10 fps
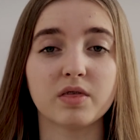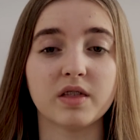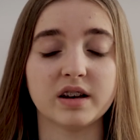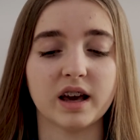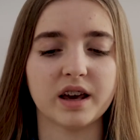
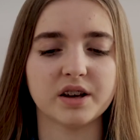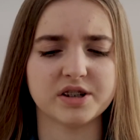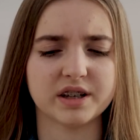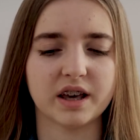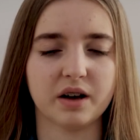The day
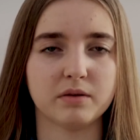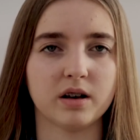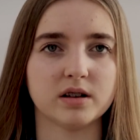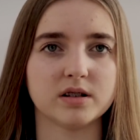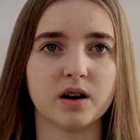she killed
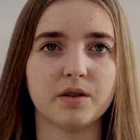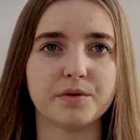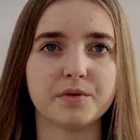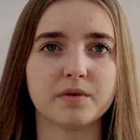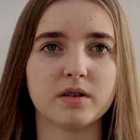herself,
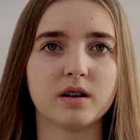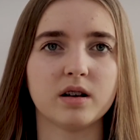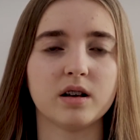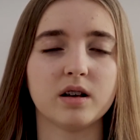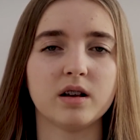
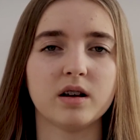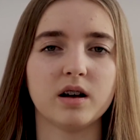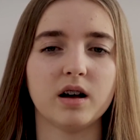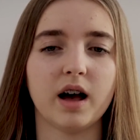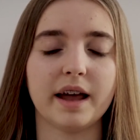
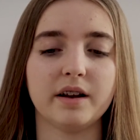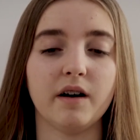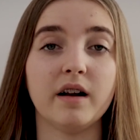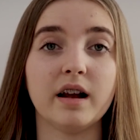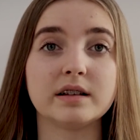I had an
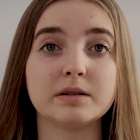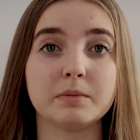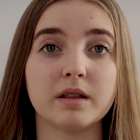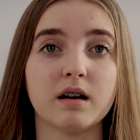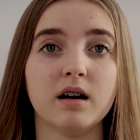art lesson
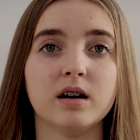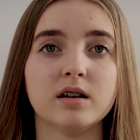with her.